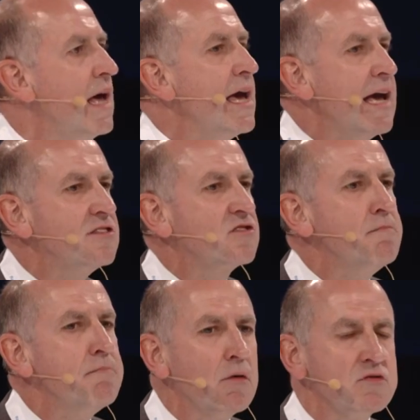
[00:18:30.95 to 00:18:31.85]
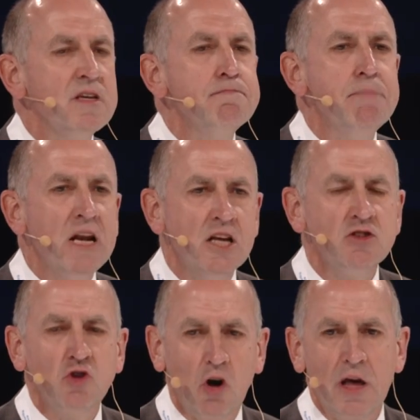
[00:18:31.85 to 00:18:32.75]
It's a
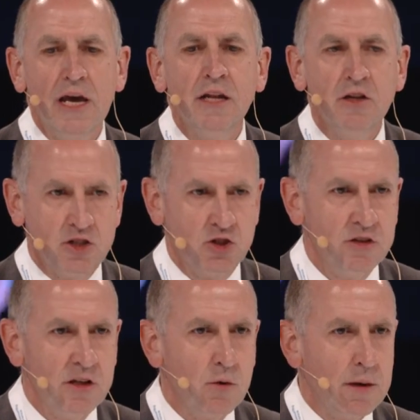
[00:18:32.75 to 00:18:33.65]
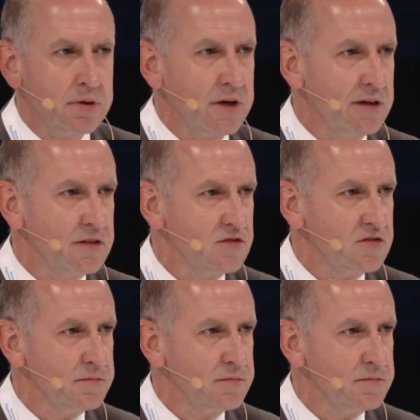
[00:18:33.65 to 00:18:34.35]
multi-billion-dollar industry that we're up against.